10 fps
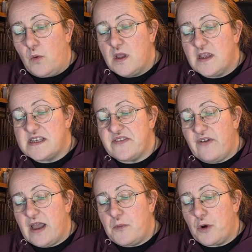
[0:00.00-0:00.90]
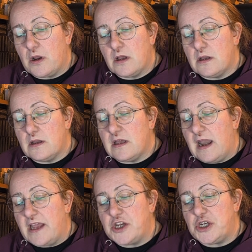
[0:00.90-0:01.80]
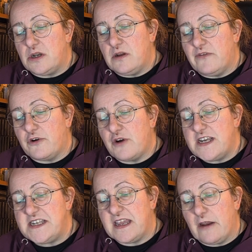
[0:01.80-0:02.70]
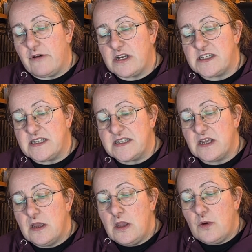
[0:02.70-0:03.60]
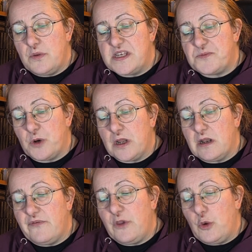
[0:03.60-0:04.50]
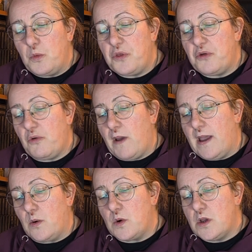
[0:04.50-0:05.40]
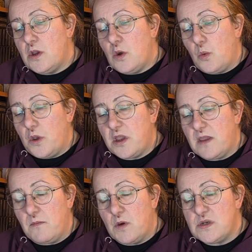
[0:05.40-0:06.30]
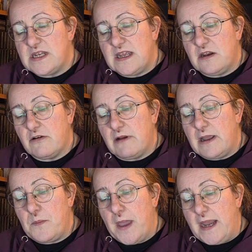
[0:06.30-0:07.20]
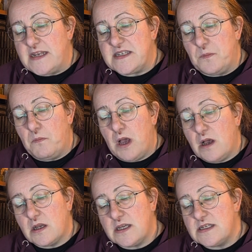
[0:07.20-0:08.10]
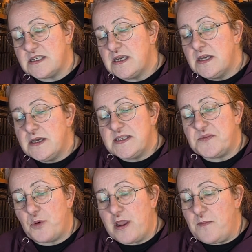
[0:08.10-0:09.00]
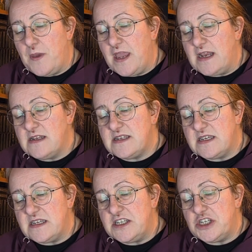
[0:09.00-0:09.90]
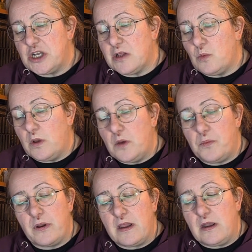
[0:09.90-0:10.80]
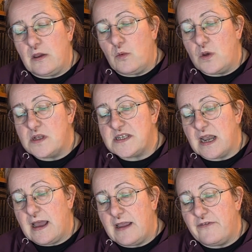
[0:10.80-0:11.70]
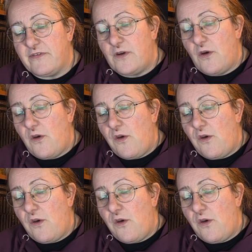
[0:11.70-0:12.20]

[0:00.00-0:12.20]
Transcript: Her work is a vibrant collection of crazy characters with a sprinkle of humour throughout, working mostly in acrylic paints and markers, spray paint, digital work bringing her work to life.